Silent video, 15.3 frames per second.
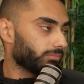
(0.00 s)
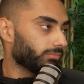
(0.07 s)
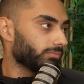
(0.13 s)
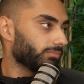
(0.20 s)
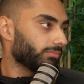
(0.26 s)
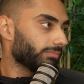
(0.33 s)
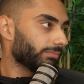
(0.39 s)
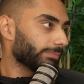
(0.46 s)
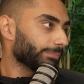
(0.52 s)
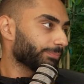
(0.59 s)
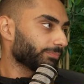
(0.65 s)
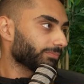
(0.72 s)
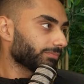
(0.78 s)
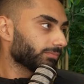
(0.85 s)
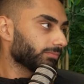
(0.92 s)

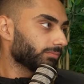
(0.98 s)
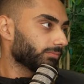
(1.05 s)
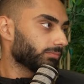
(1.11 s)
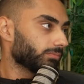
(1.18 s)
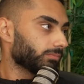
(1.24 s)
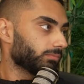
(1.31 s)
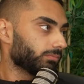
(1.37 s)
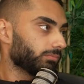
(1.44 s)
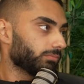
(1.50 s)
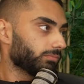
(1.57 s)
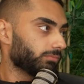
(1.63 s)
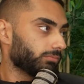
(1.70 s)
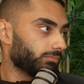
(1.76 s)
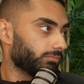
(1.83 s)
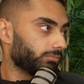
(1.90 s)

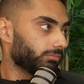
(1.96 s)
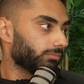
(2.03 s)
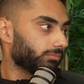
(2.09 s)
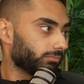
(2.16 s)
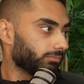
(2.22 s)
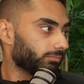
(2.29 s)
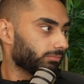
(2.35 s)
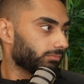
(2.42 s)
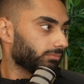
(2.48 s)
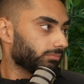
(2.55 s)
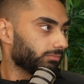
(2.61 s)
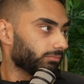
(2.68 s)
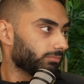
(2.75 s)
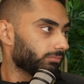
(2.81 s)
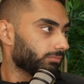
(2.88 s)

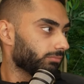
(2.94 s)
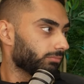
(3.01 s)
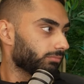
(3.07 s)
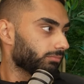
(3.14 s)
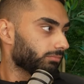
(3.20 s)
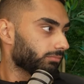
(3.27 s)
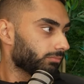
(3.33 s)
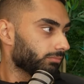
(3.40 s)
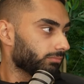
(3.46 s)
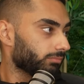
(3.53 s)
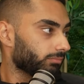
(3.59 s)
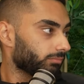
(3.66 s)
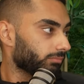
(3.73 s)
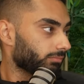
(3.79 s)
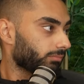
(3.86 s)

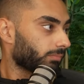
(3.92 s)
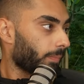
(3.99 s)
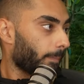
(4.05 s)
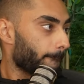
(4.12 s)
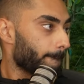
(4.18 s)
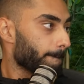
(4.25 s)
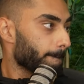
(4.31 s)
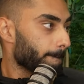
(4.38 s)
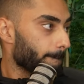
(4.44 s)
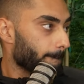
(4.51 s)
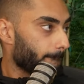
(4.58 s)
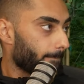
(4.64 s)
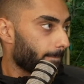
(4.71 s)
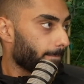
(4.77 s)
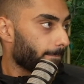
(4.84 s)
[no speech]